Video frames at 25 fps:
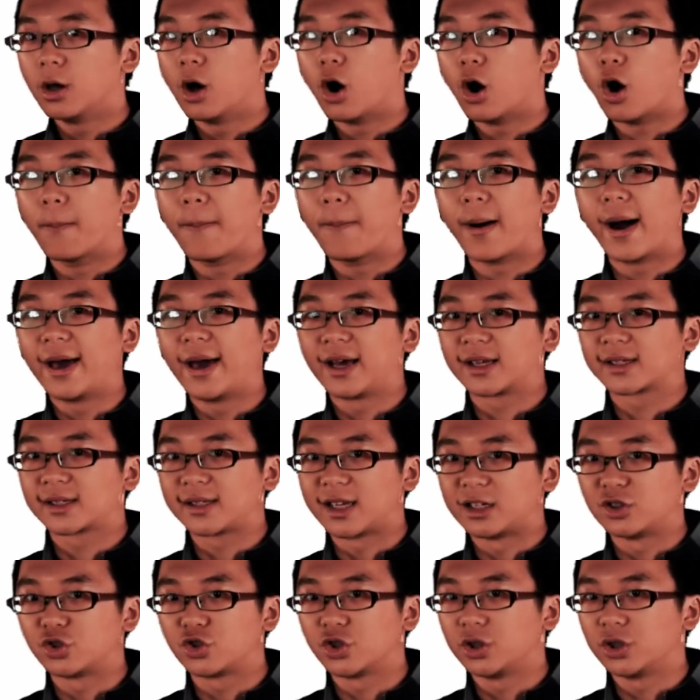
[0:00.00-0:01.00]
or by
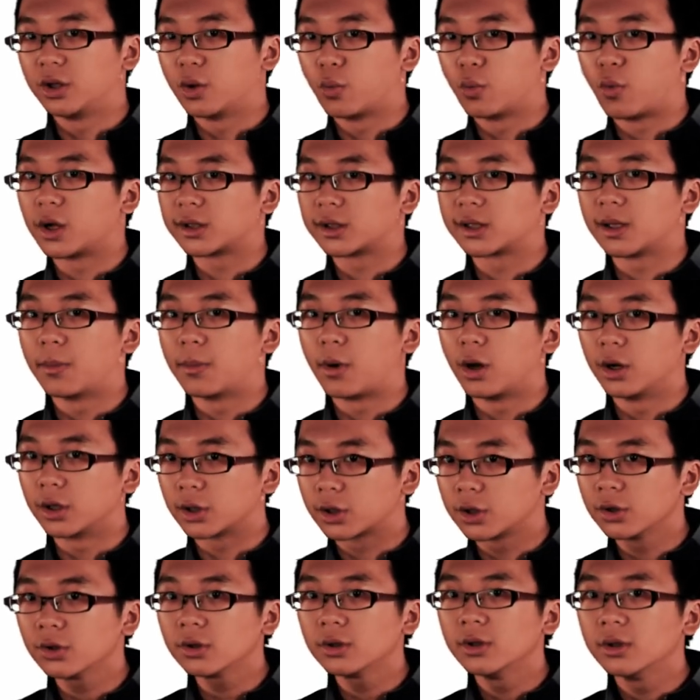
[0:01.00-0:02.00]
extension the water
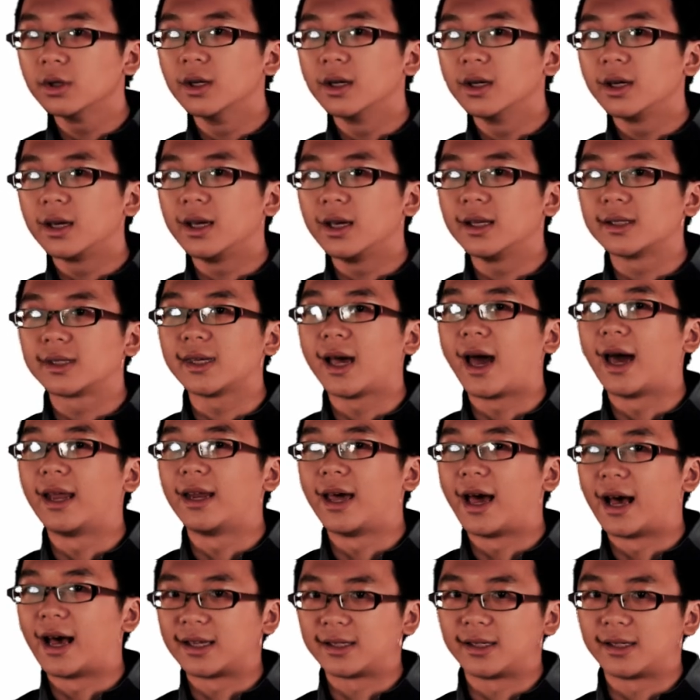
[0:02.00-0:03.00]
molecule, is an
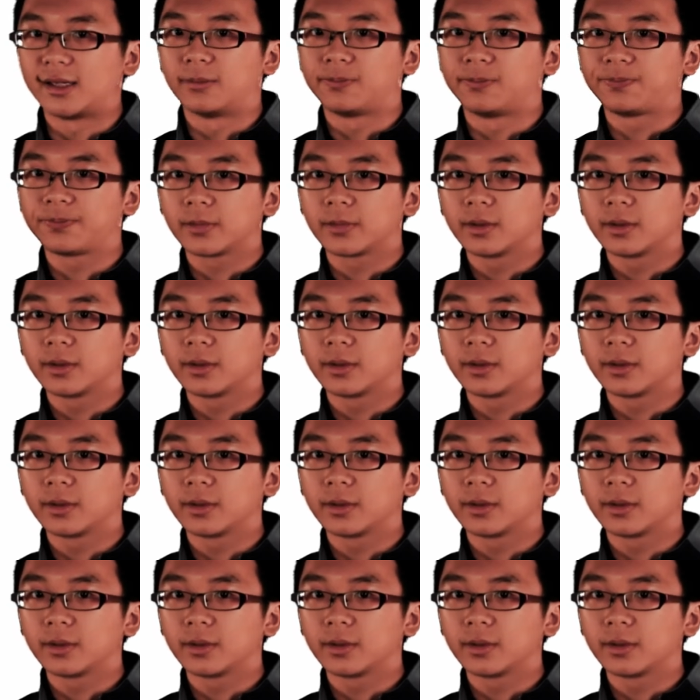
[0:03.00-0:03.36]
acid.